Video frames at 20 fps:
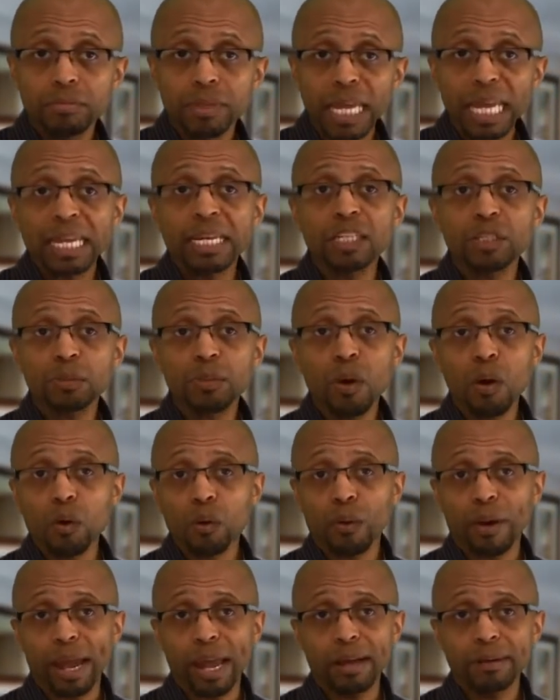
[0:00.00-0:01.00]
in this
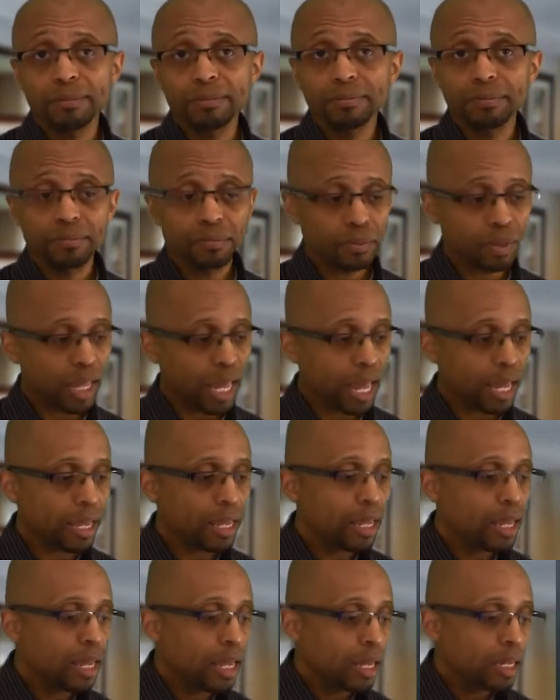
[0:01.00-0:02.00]
program. Okay,
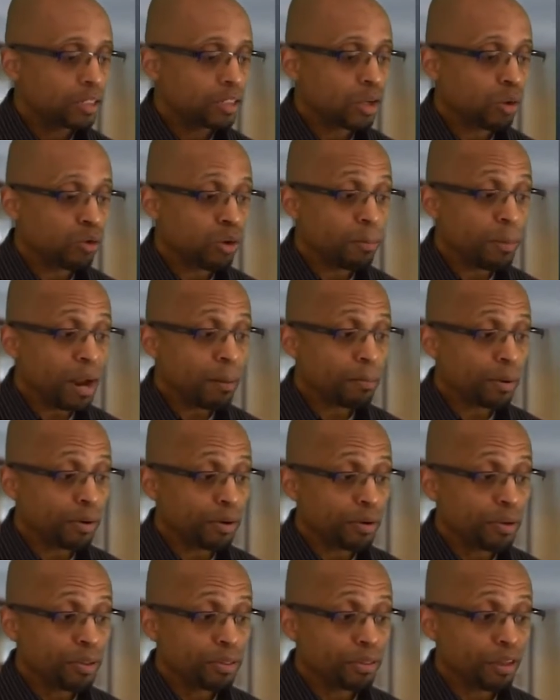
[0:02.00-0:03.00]
so remember,
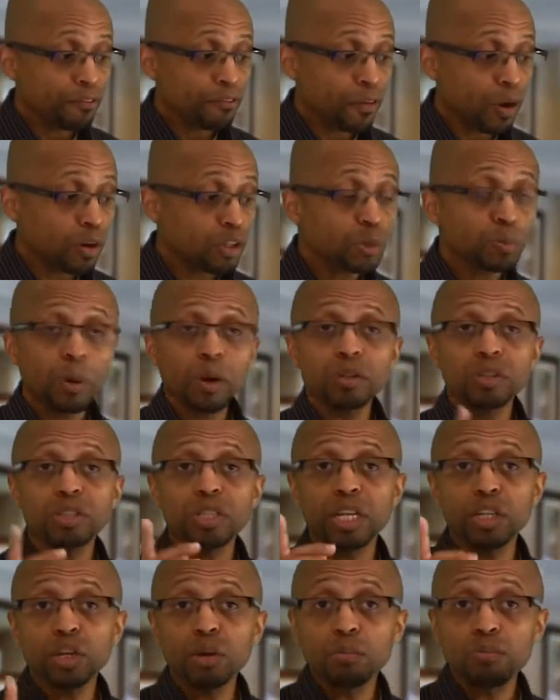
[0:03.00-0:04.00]
the first person
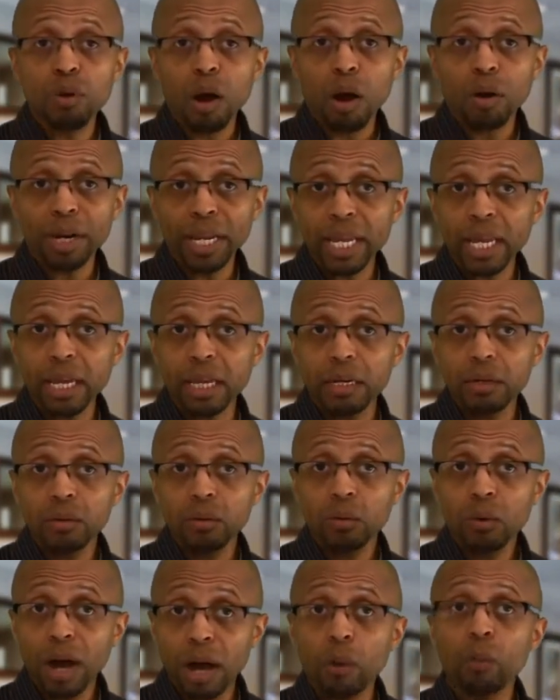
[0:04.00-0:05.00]
that you brought in,
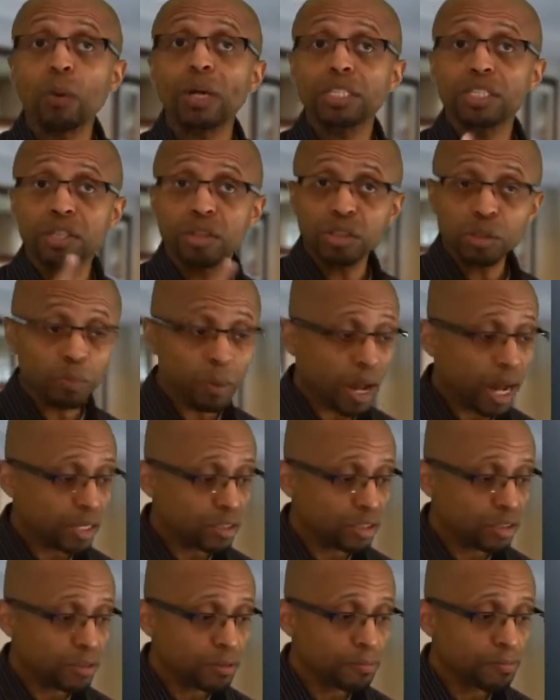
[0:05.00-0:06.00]
went to your
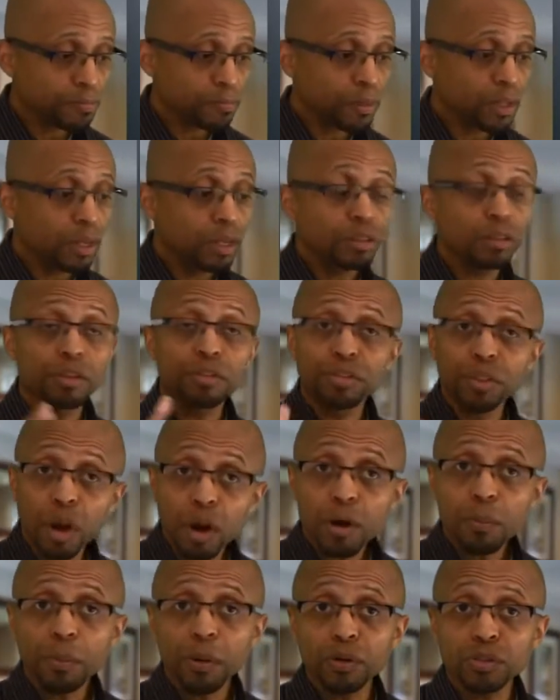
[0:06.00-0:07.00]
sponsor. The
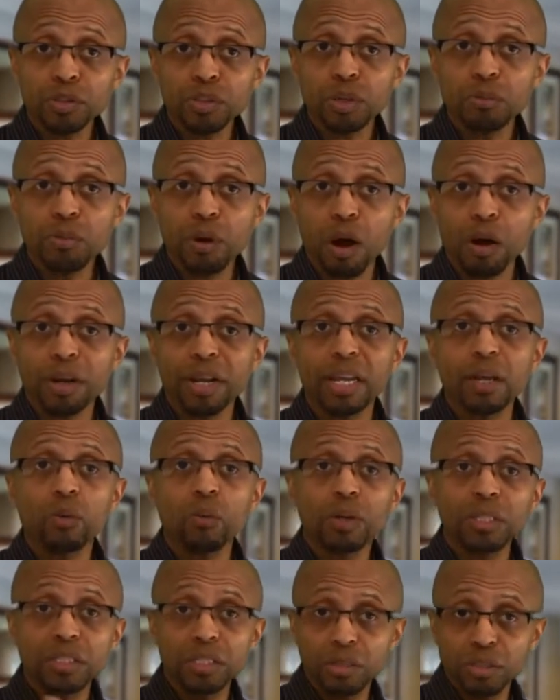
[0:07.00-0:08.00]
third person you brought in
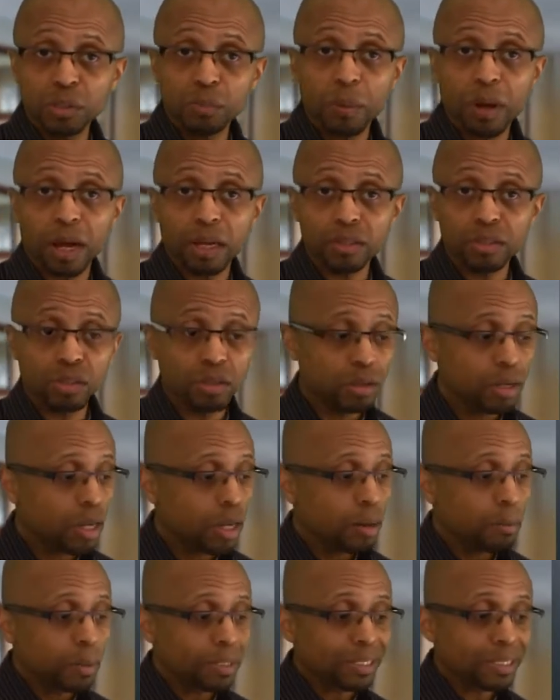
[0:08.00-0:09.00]
went to your sponsor.
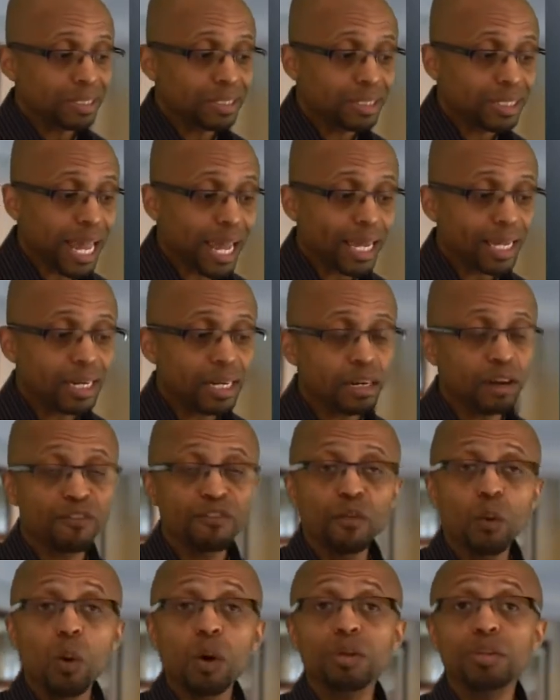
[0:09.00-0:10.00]
But the second and the
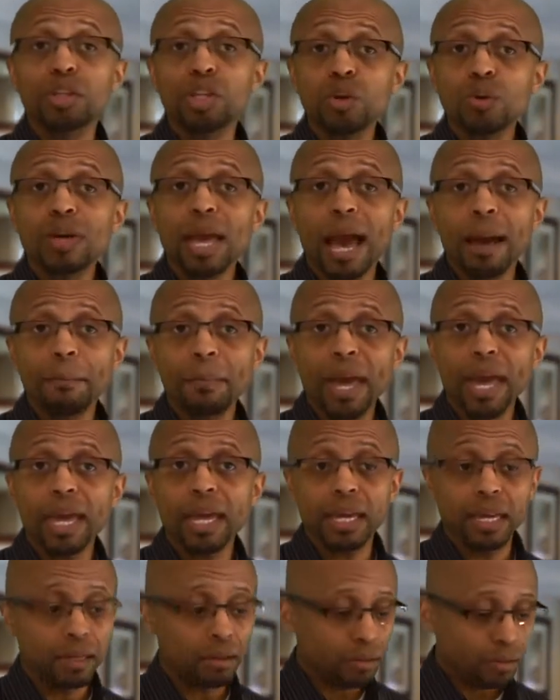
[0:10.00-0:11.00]
fourth, you got
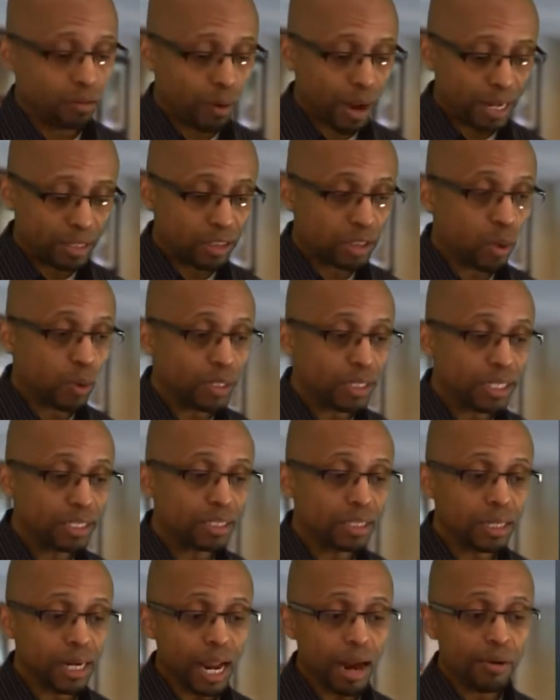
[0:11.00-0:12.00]
paid, right? So in this
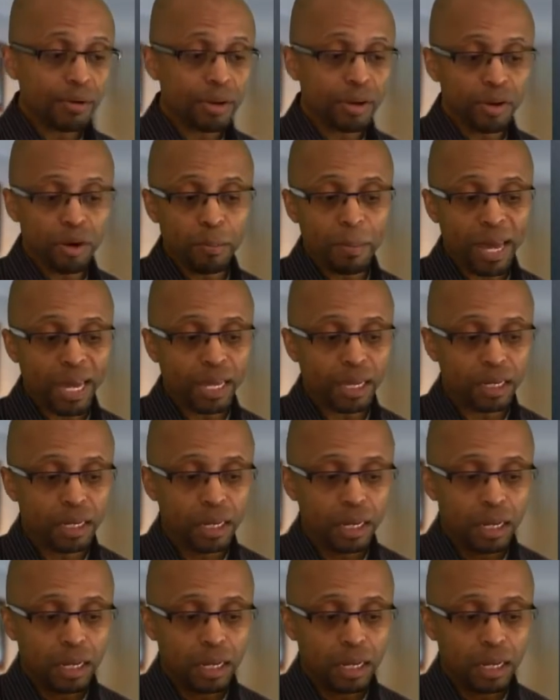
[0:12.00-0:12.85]
scenario, you're making